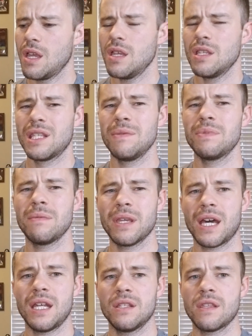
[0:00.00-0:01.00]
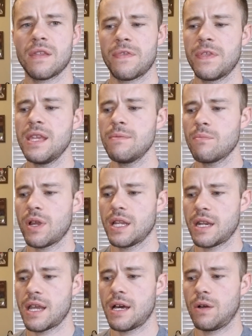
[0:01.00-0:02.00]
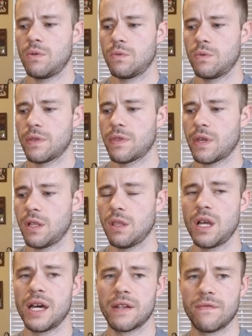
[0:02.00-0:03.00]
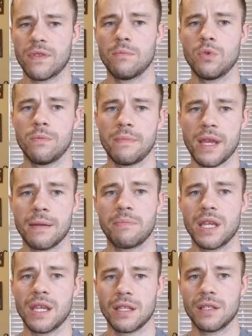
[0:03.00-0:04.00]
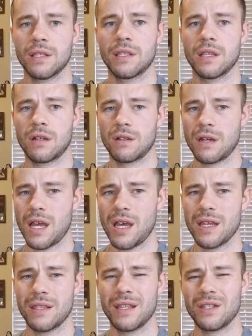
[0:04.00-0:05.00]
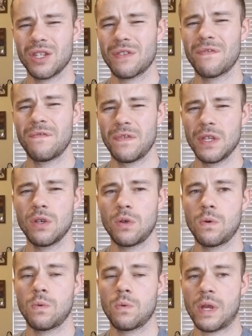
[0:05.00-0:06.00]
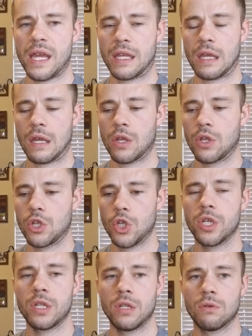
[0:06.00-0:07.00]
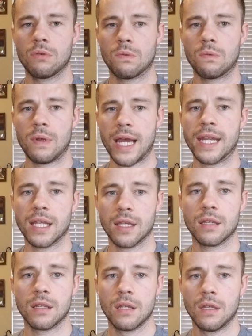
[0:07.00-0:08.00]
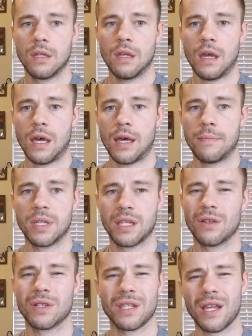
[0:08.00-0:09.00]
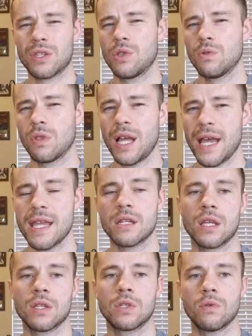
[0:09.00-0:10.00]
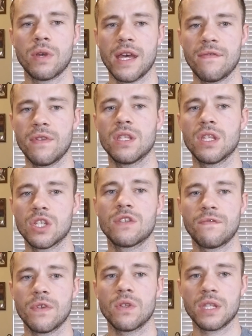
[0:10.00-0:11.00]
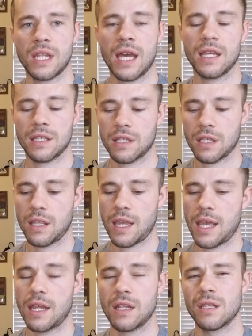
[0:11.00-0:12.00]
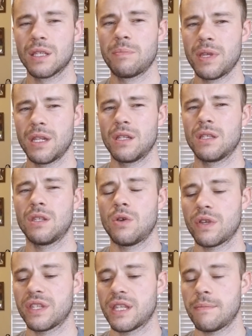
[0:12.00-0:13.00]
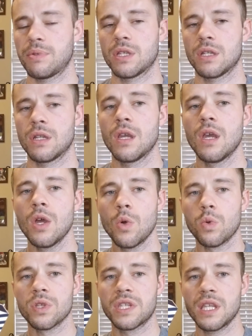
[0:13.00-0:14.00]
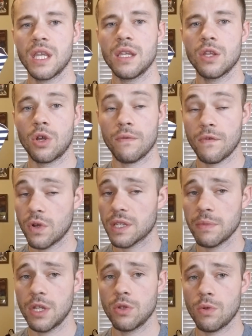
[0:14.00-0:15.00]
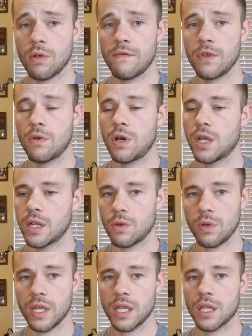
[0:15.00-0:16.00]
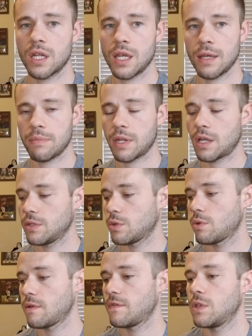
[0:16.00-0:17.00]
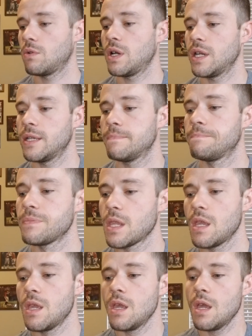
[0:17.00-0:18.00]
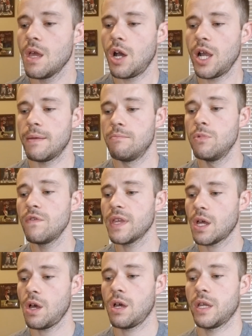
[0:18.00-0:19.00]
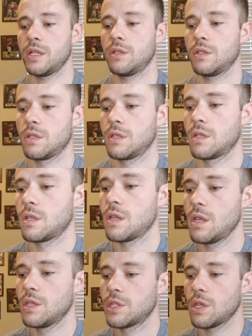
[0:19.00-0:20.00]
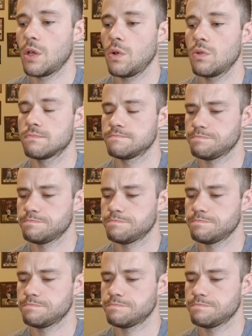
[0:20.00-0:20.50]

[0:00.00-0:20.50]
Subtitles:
seems to be kind of the theme right now with a lot of the Moonman pens. They just feel like good writing materials. Not too light, too heavy. They just feel nice in the hand. And this pen is no exception. We'll see, you know, of course I'm going to do a review on it. We'll ink it up and I'll do a review on it. All right, moving on. So